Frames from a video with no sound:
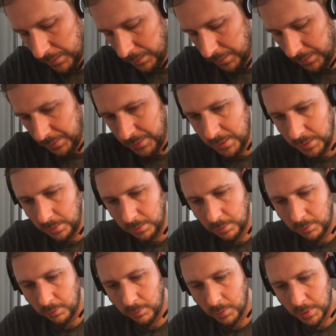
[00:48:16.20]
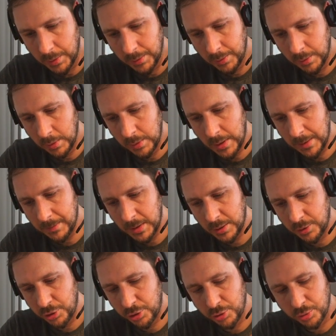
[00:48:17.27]
Deal 1
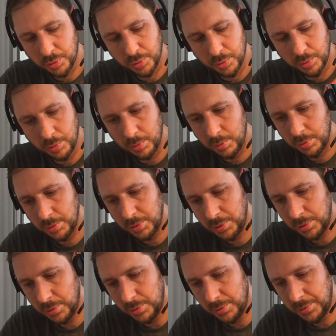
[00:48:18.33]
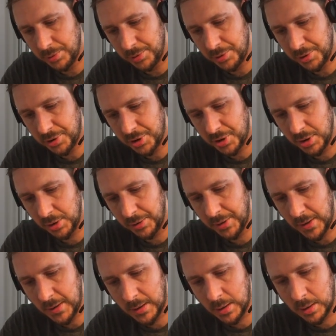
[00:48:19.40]
damage to shield
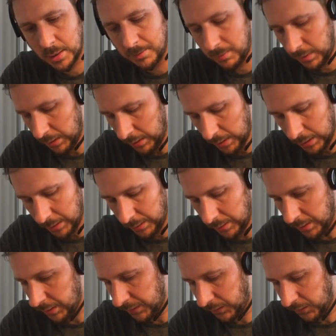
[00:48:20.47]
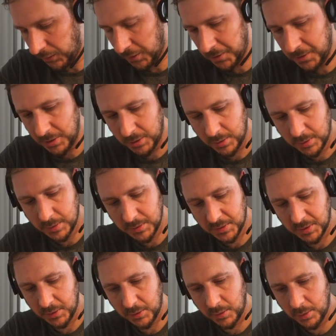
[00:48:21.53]
arm and stun it
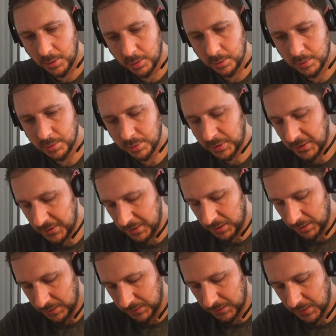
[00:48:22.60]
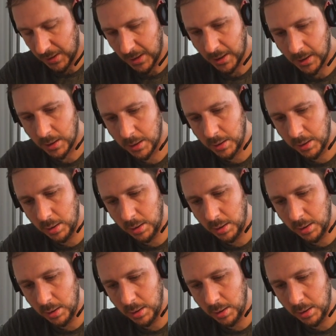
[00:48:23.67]
since the tide is high.